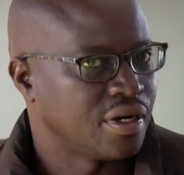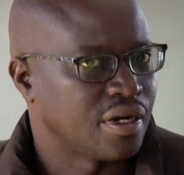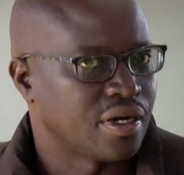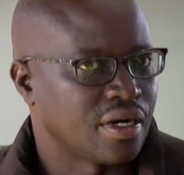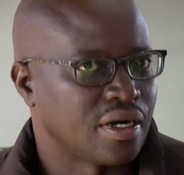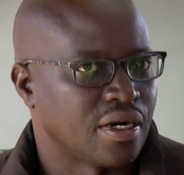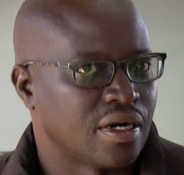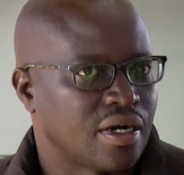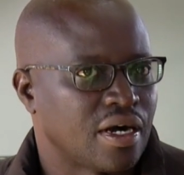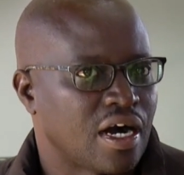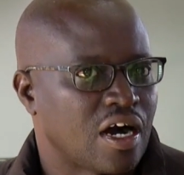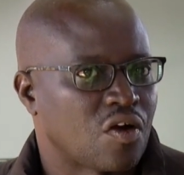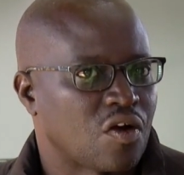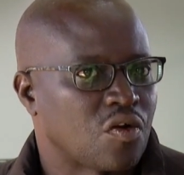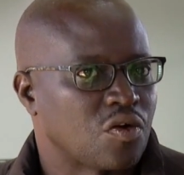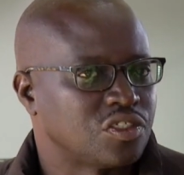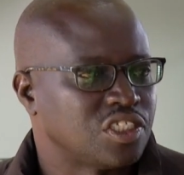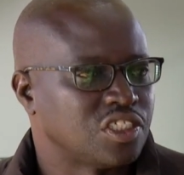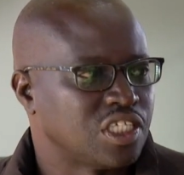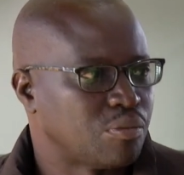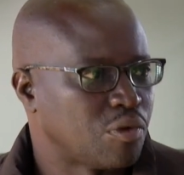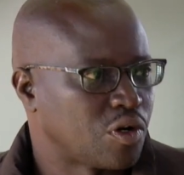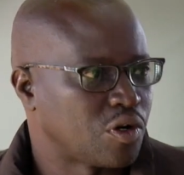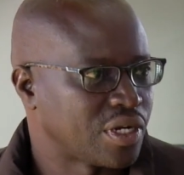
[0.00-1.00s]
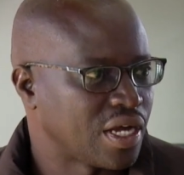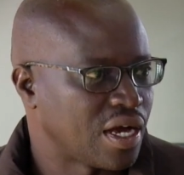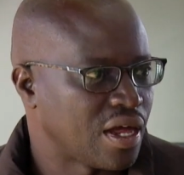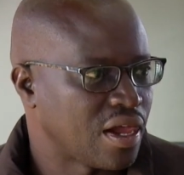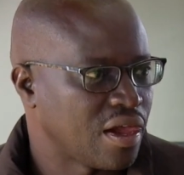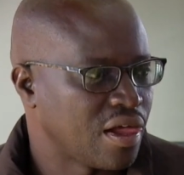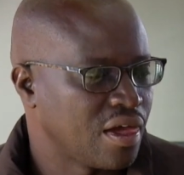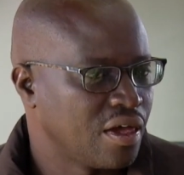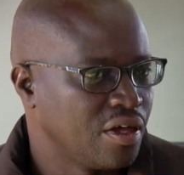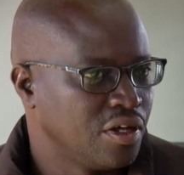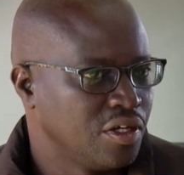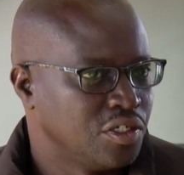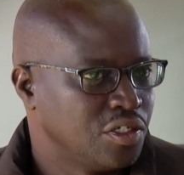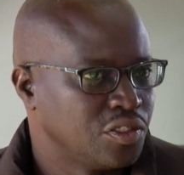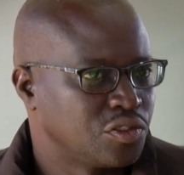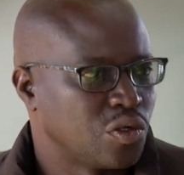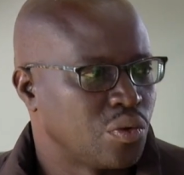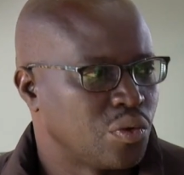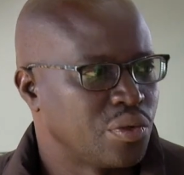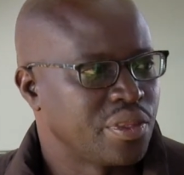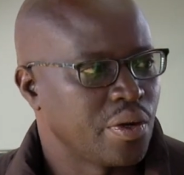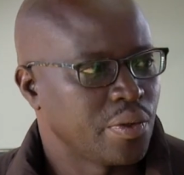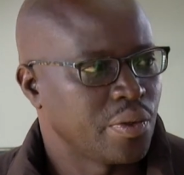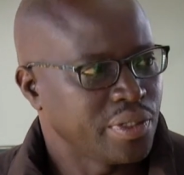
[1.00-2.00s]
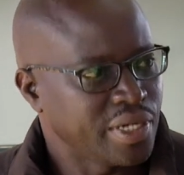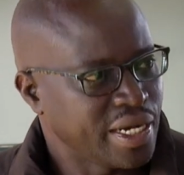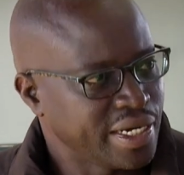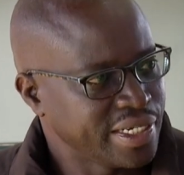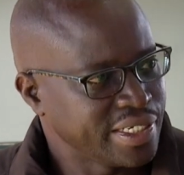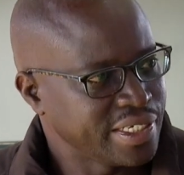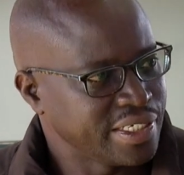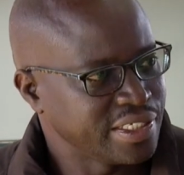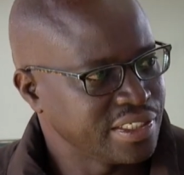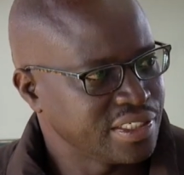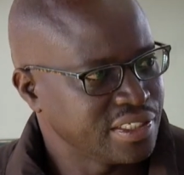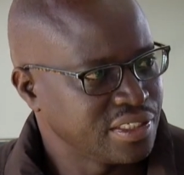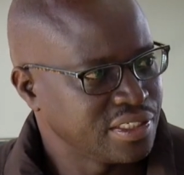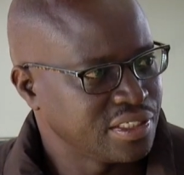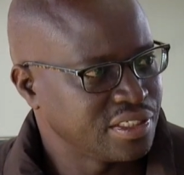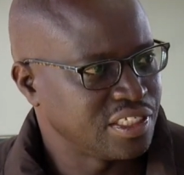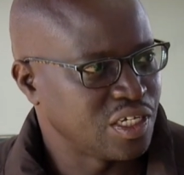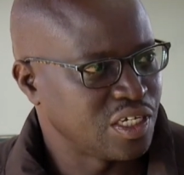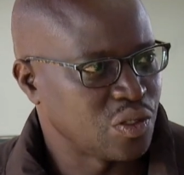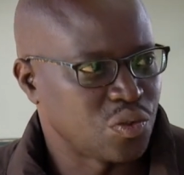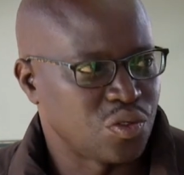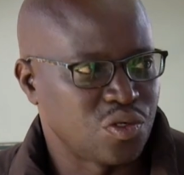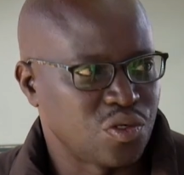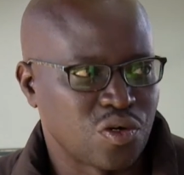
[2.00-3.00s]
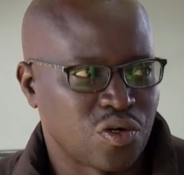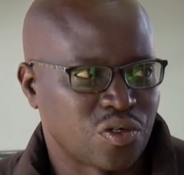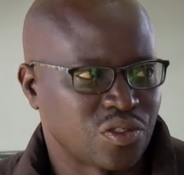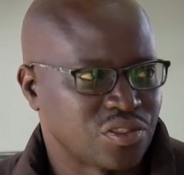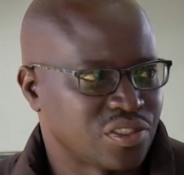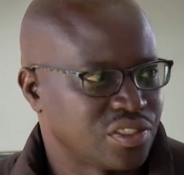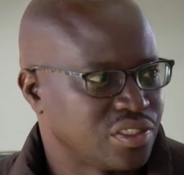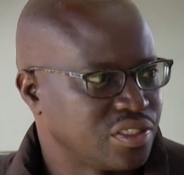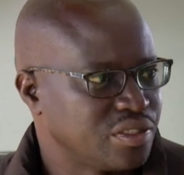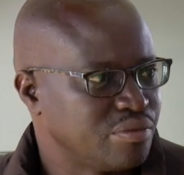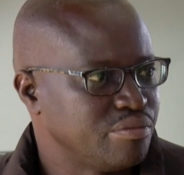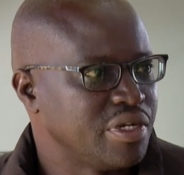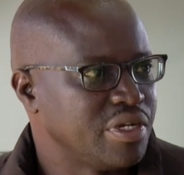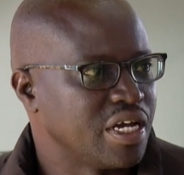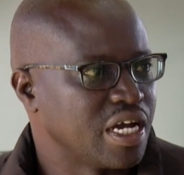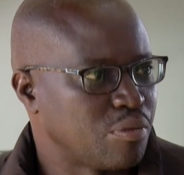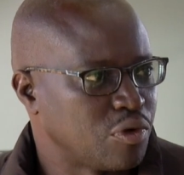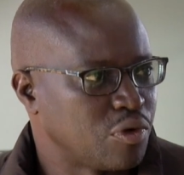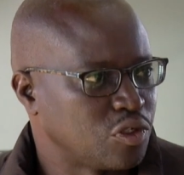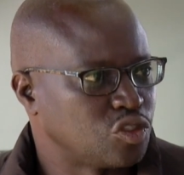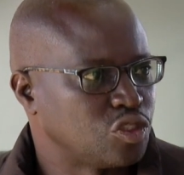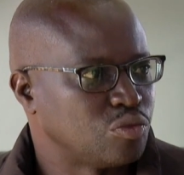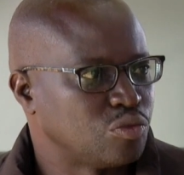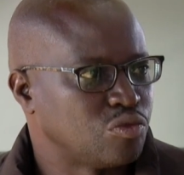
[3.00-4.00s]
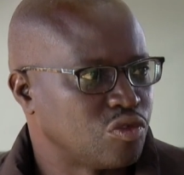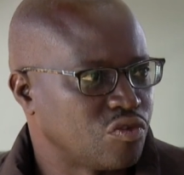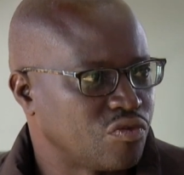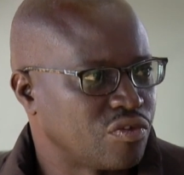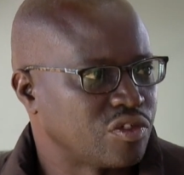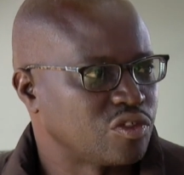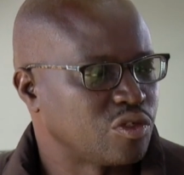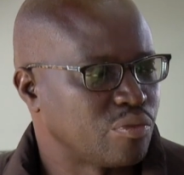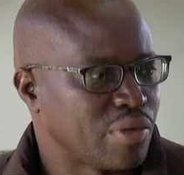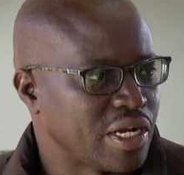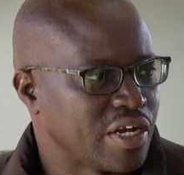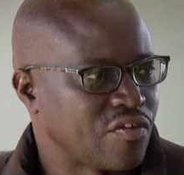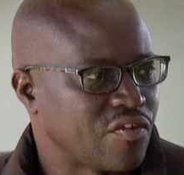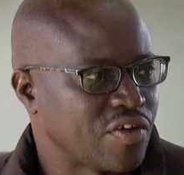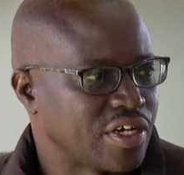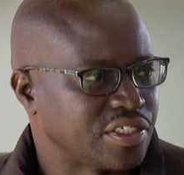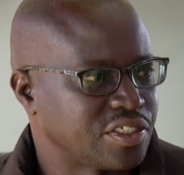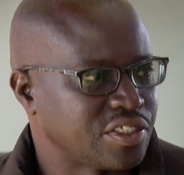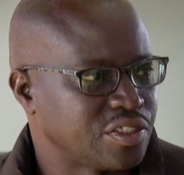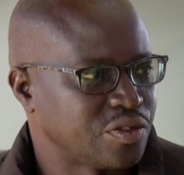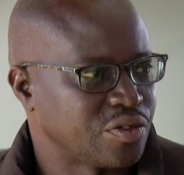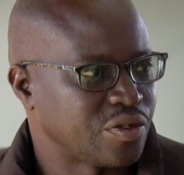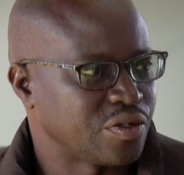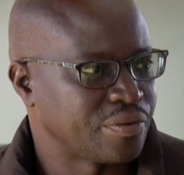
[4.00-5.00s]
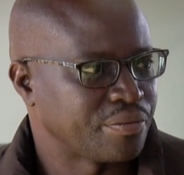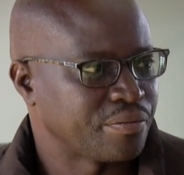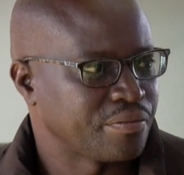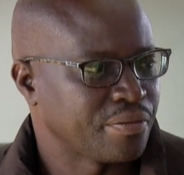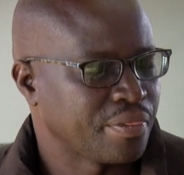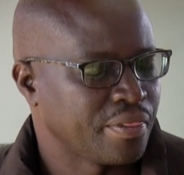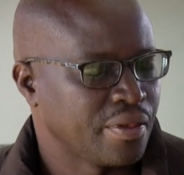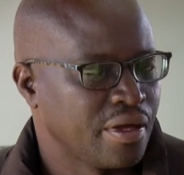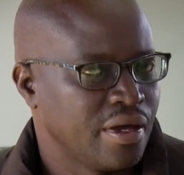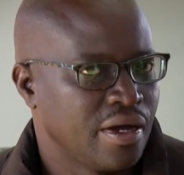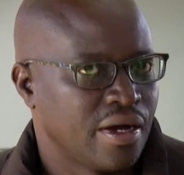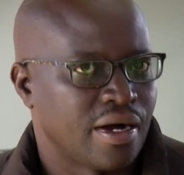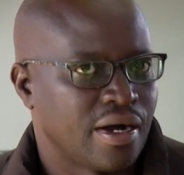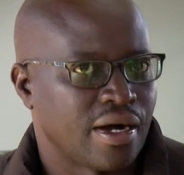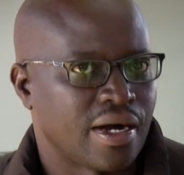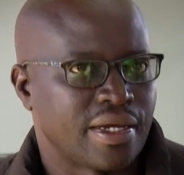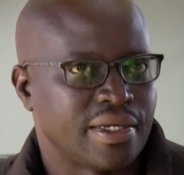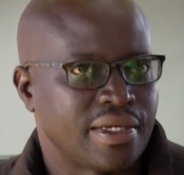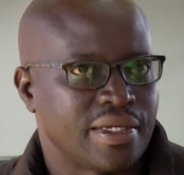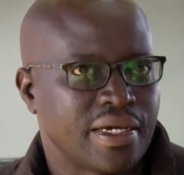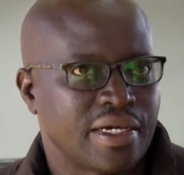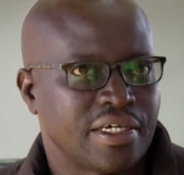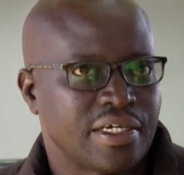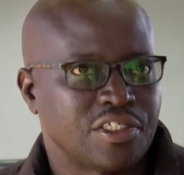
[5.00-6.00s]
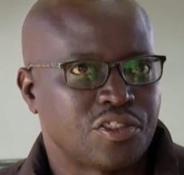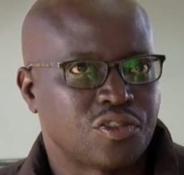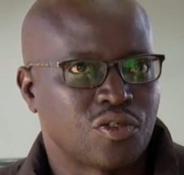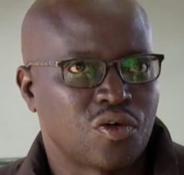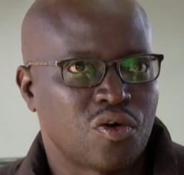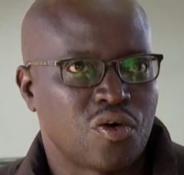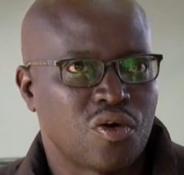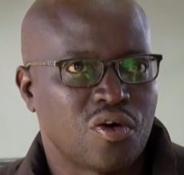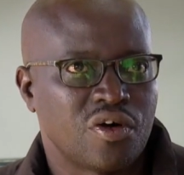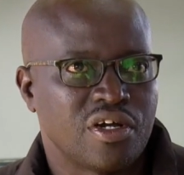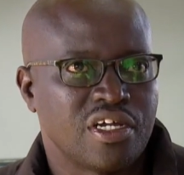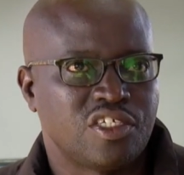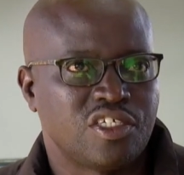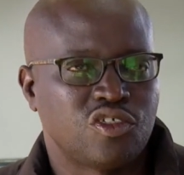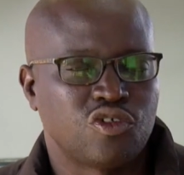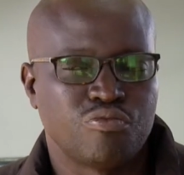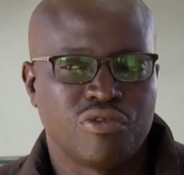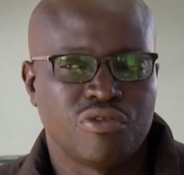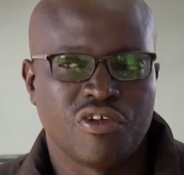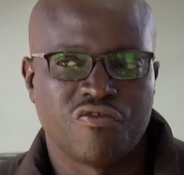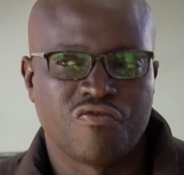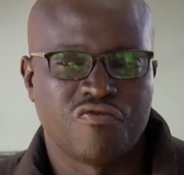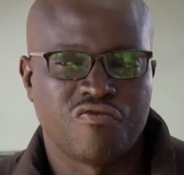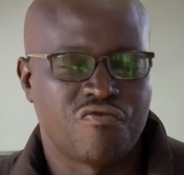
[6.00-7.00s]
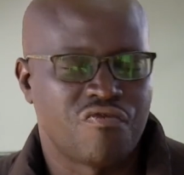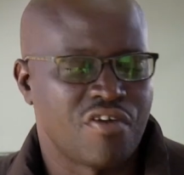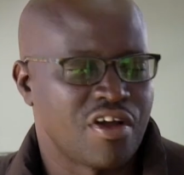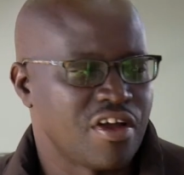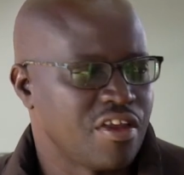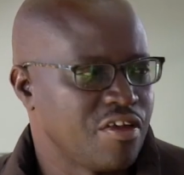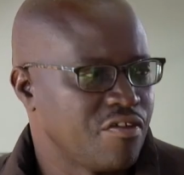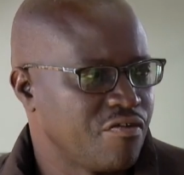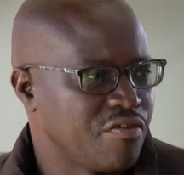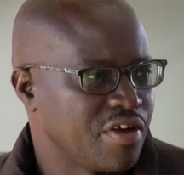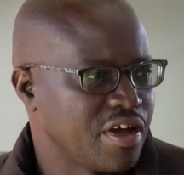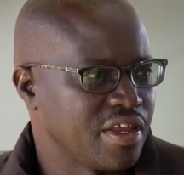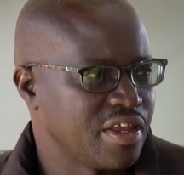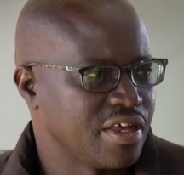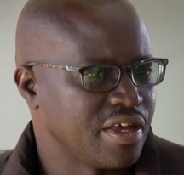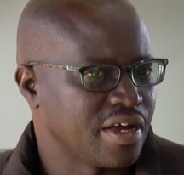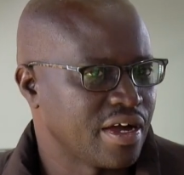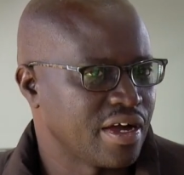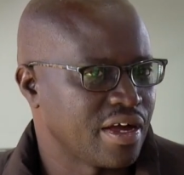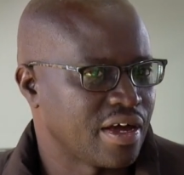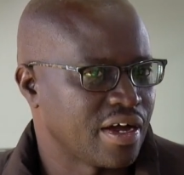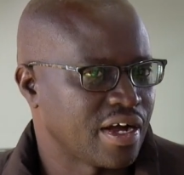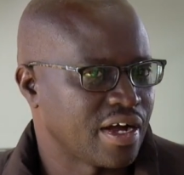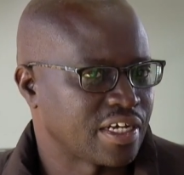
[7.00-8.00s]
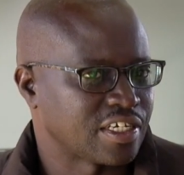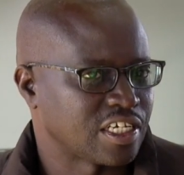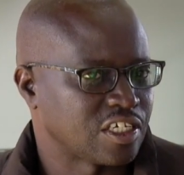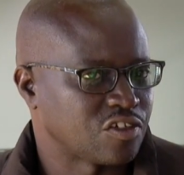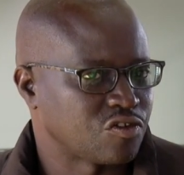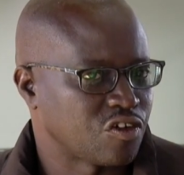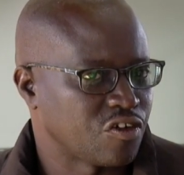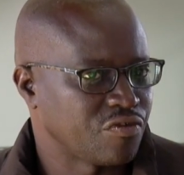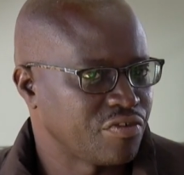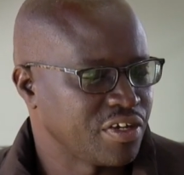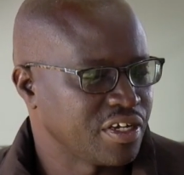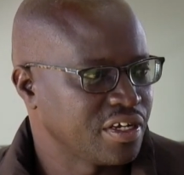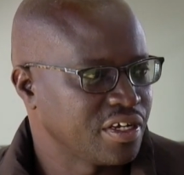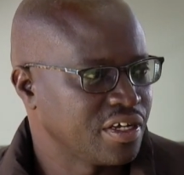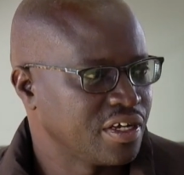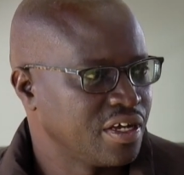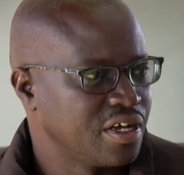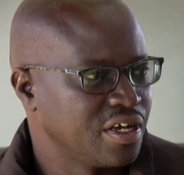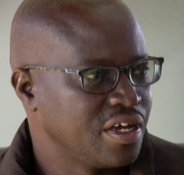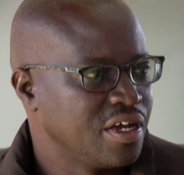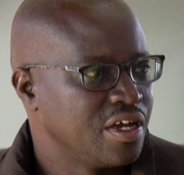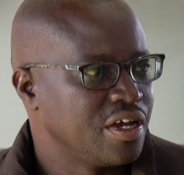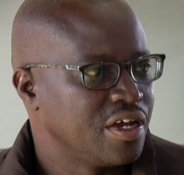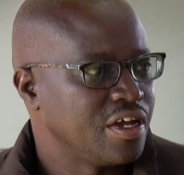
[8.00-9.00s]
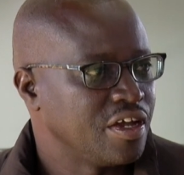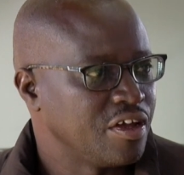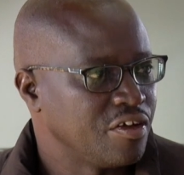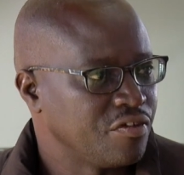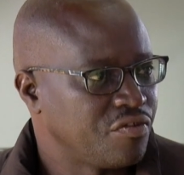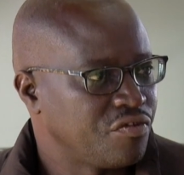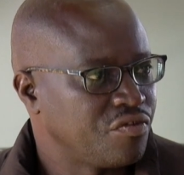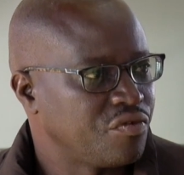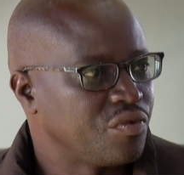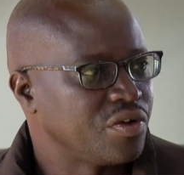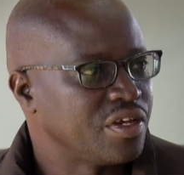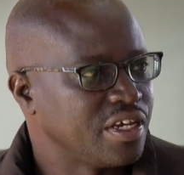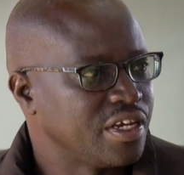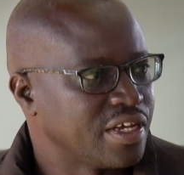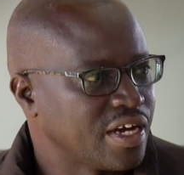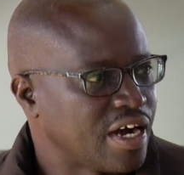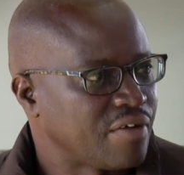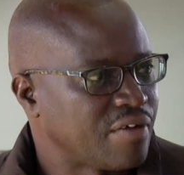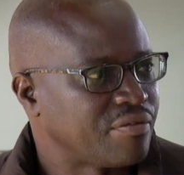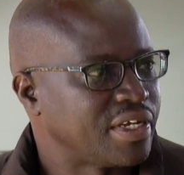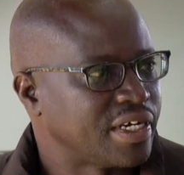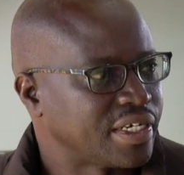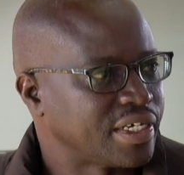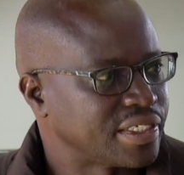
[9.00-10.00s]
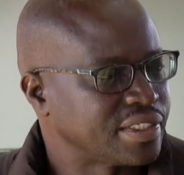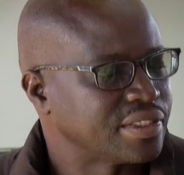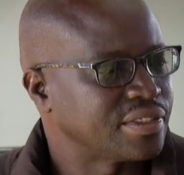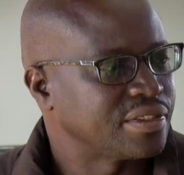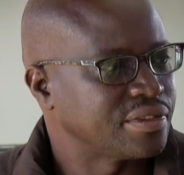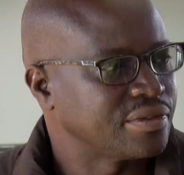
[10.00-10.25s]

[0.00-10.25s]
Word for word: across the border. So without donkeys, they would not be able to move, to migrate, you know. Mm-hmm, mm-hmm. And so it would be very, very catastrophic if we didn't have donkeys.